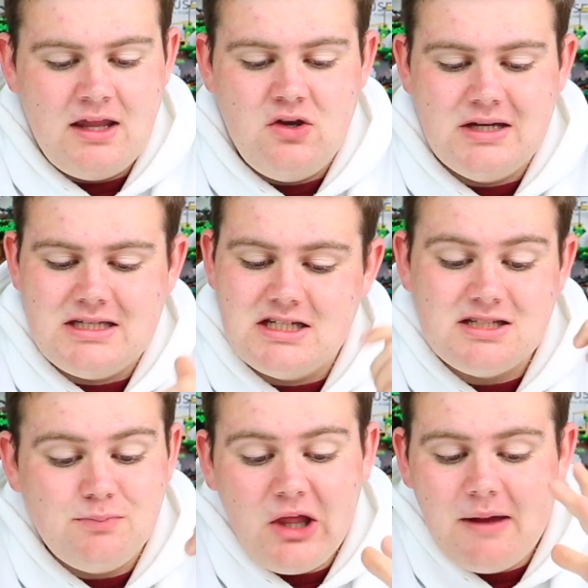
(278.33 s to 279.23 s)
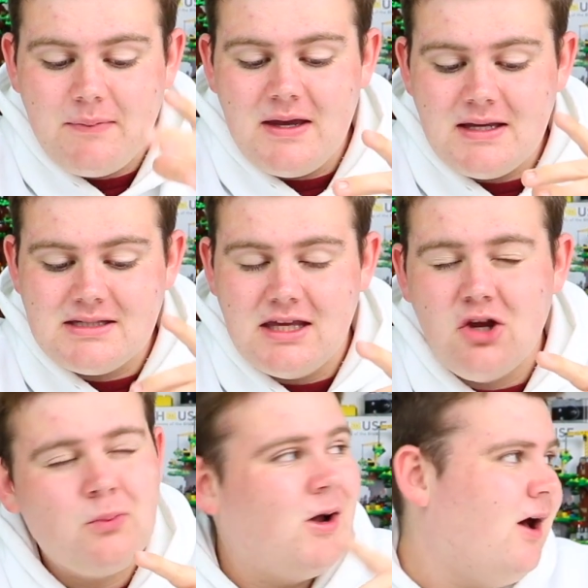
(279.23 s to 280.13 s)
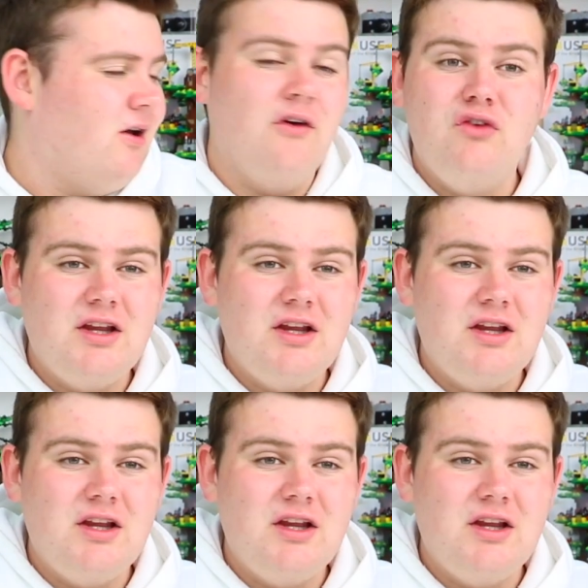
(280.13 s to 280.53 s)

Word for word: and you get to display a piece that you're proud of,